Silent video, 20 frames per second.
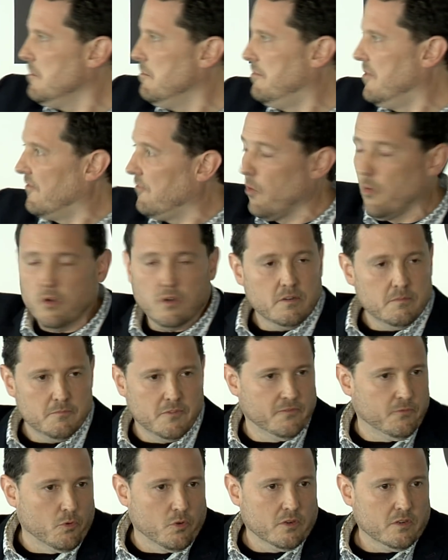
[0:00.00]
before
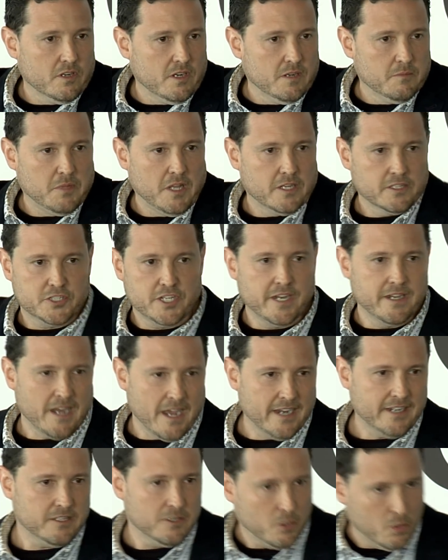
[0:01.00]
blockchain,
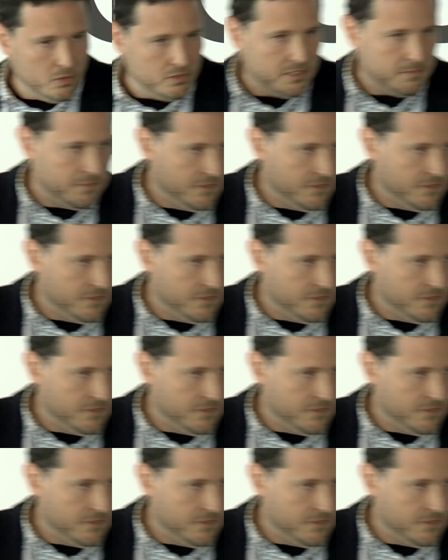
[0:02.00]
I could hold